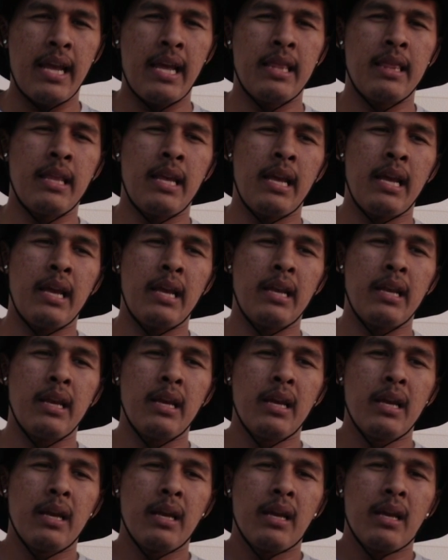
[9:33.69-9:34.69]
And then
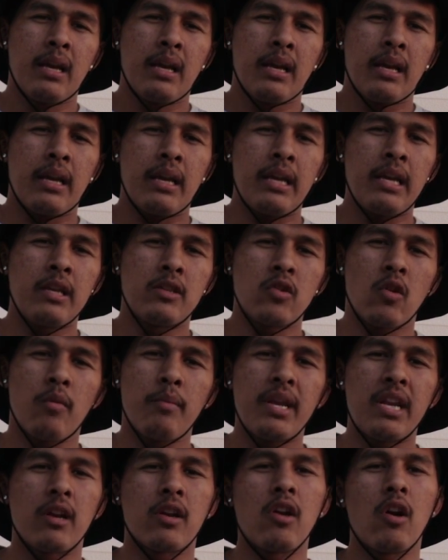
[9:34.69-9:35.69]
he
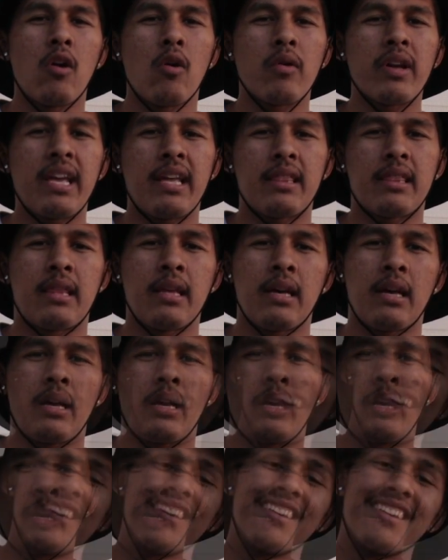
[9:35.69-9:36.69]
told me to go get
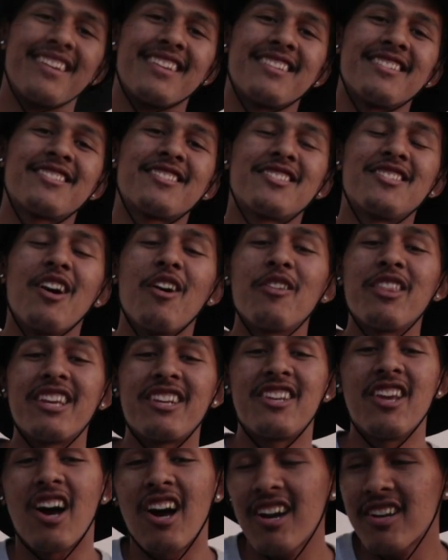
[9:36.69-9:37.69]
the, so the
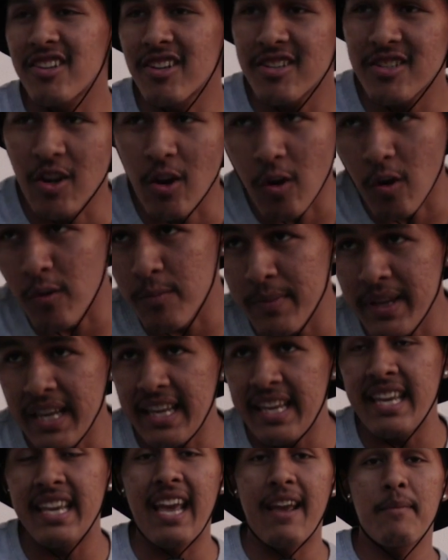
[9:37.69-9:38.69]
doctor told
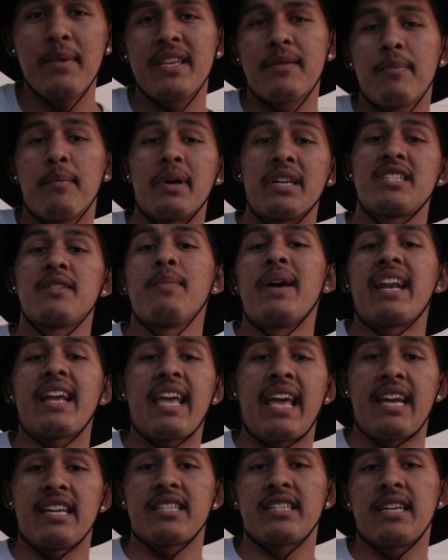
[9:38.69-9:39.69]
me, he gave me a bunch of
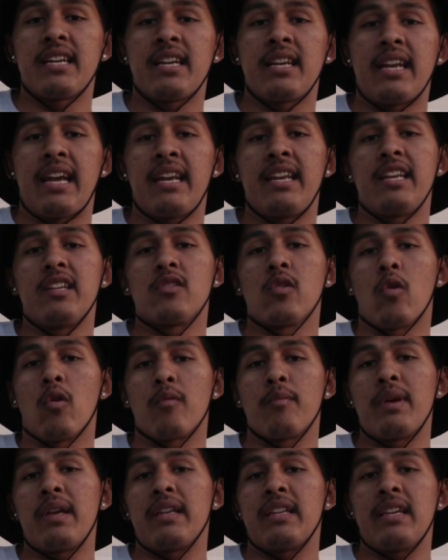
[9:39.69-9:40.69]
medication and he
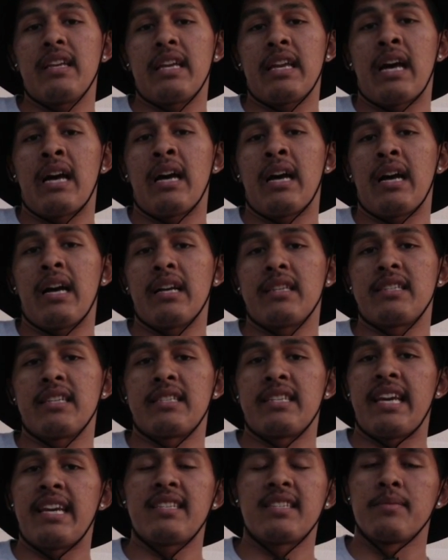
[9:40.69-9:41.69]
told me to
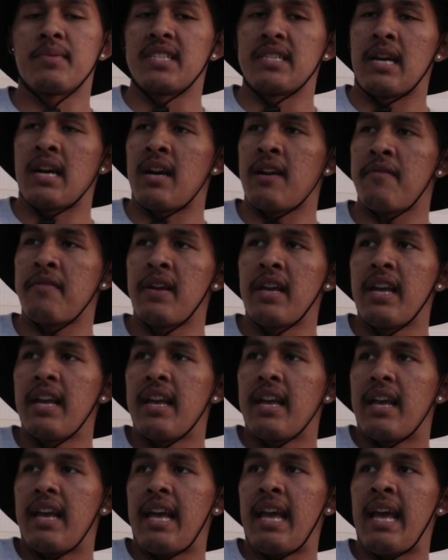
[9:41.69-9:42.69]
take some stuff
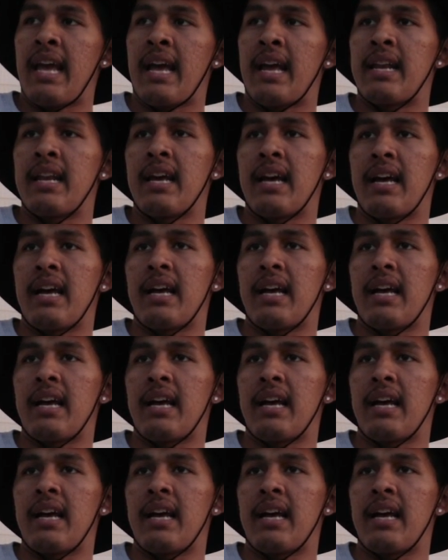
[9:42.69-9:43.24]
and